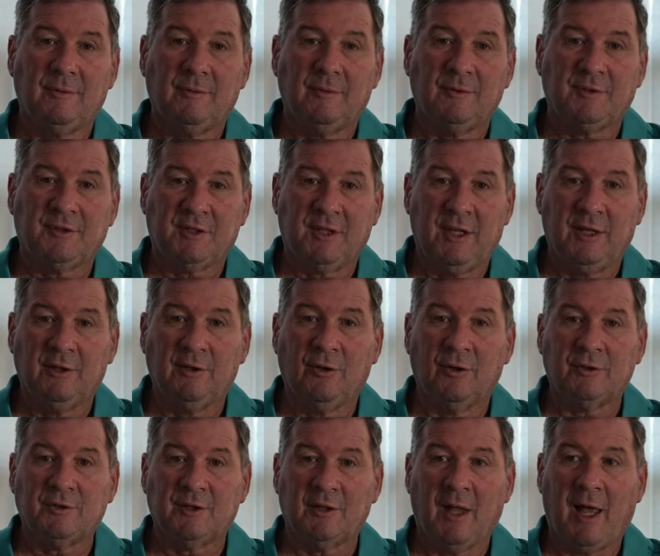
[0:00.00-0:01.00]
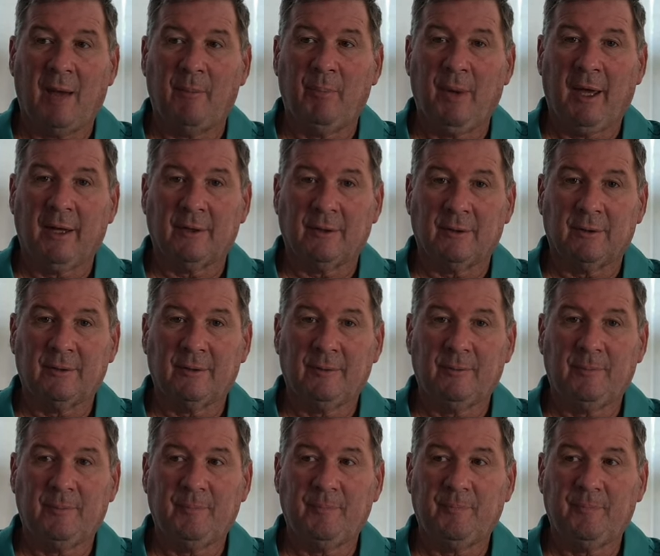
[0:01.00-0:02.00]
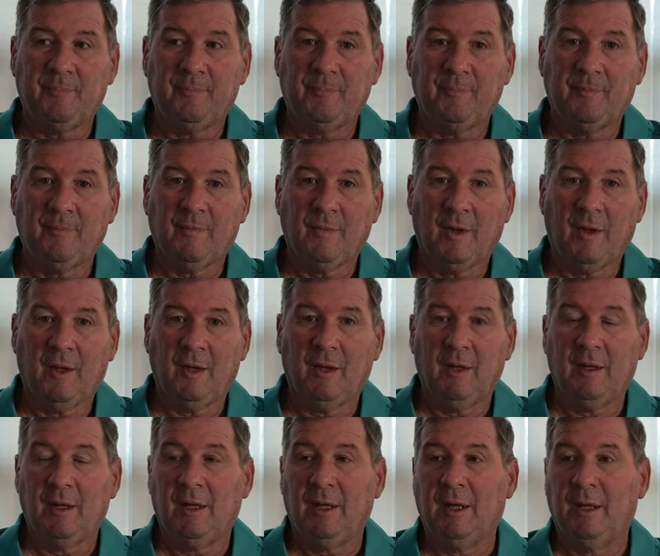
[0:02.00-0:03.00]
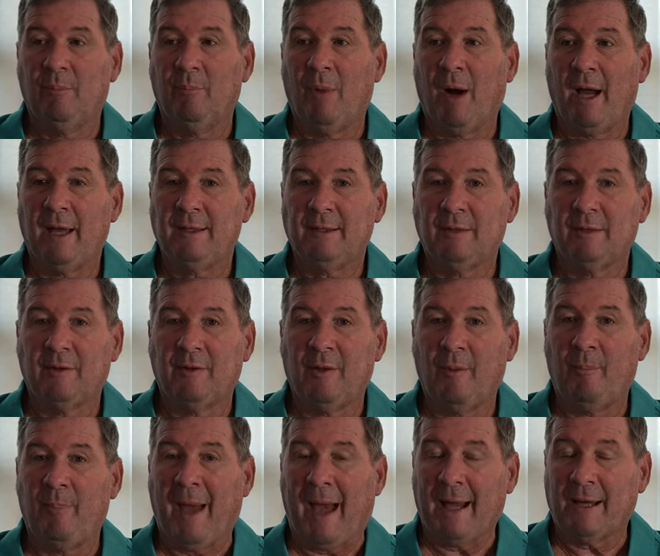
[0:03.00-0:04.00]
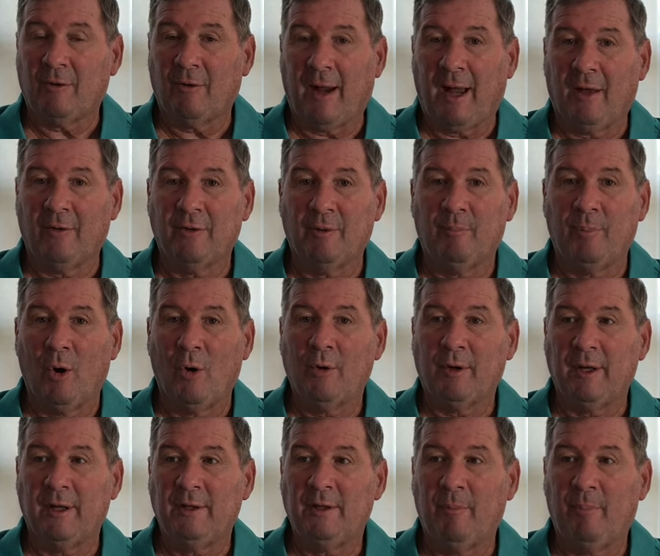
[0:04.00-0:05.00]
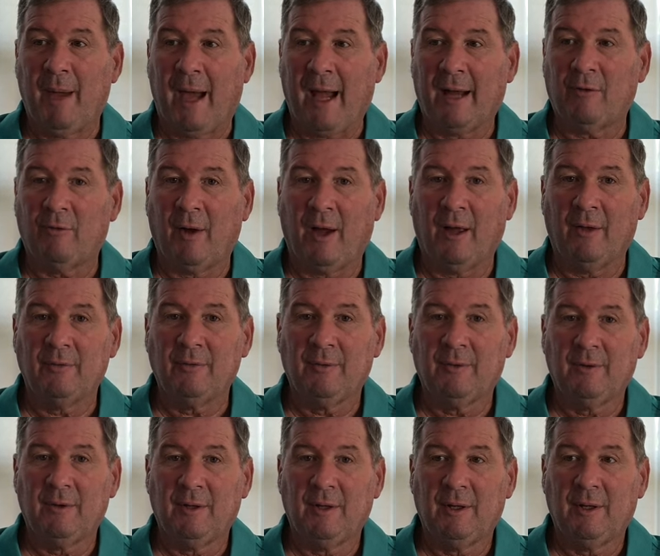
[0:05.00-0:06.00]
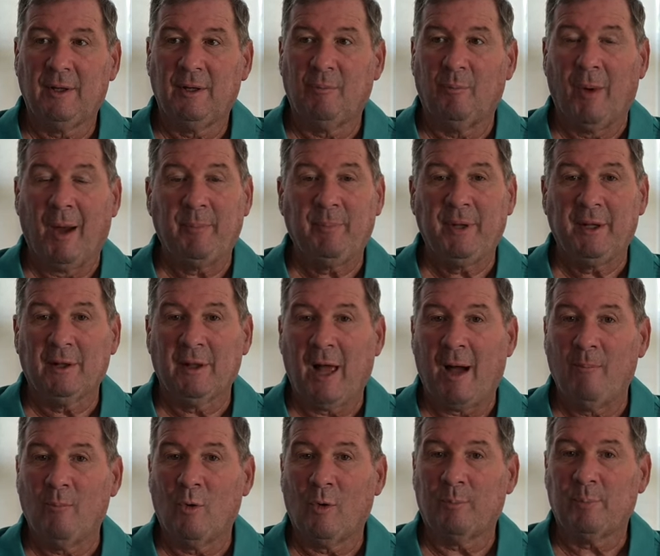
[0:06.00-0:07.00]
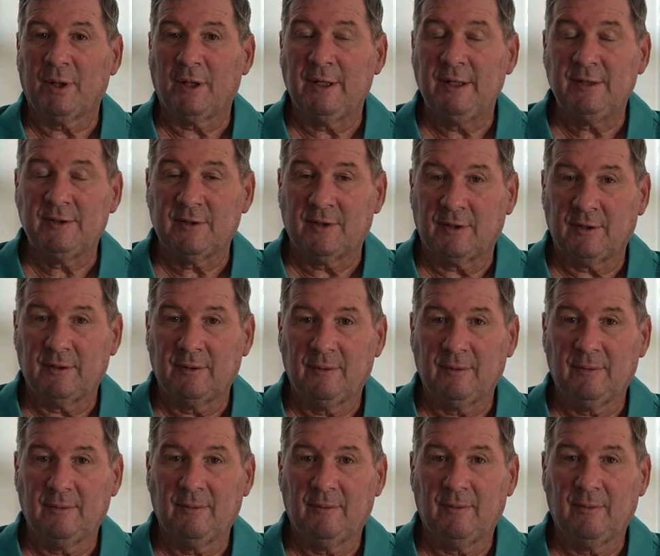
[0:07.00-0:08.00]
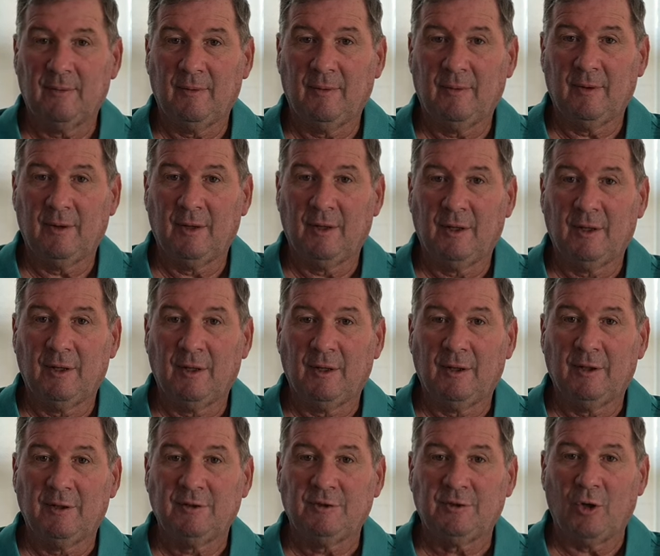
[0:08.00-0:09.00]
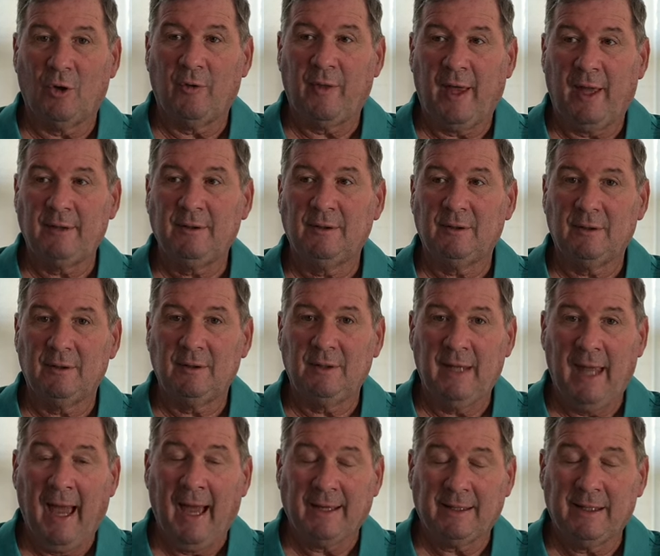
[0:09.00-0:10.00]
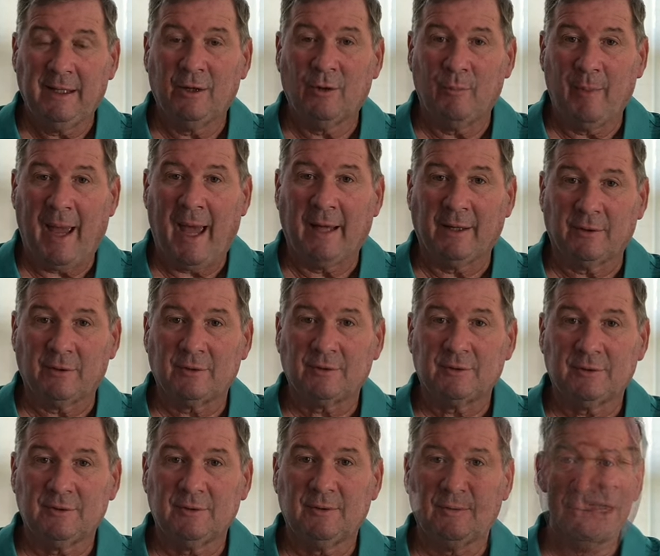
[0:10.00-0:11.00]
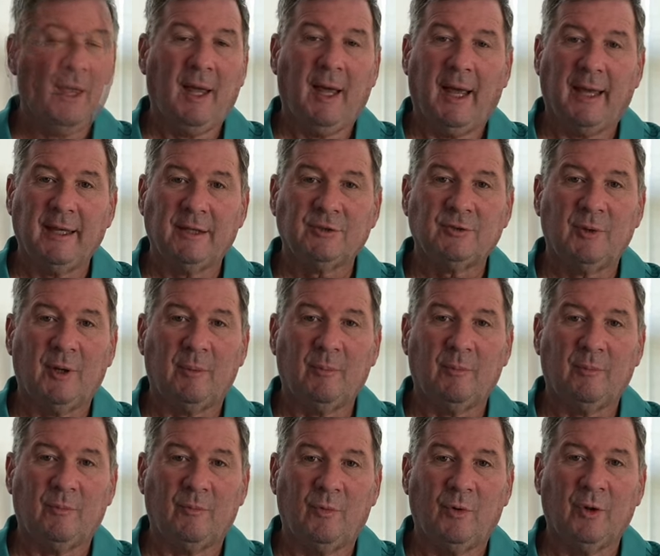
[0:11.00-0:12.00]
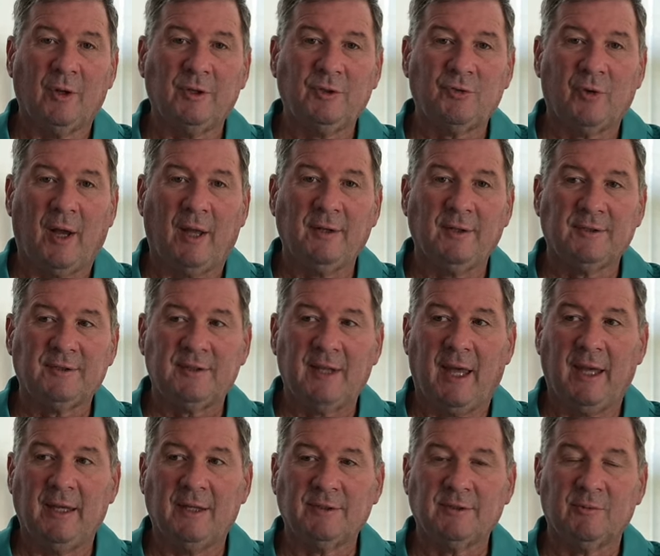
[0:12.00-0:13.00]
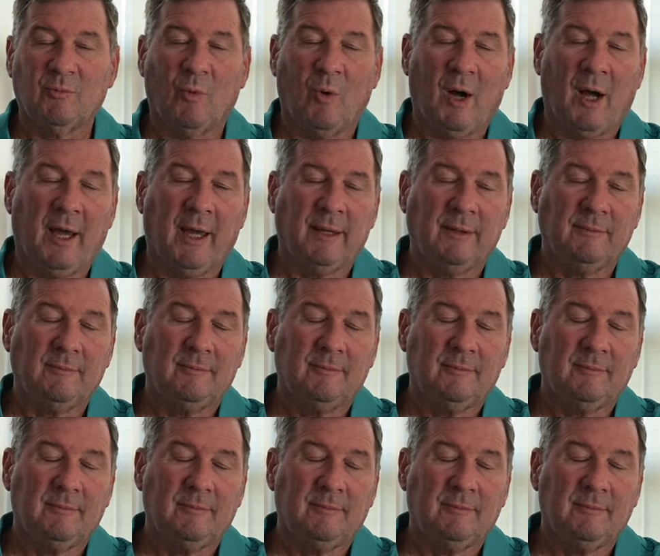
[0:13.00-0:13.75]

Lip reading: skin looks a lot better. It might, the background, the bokeh in the background might be a lot more pleasing. So then, yeah, gear matters. I guess what I'm really trying to say is, and why,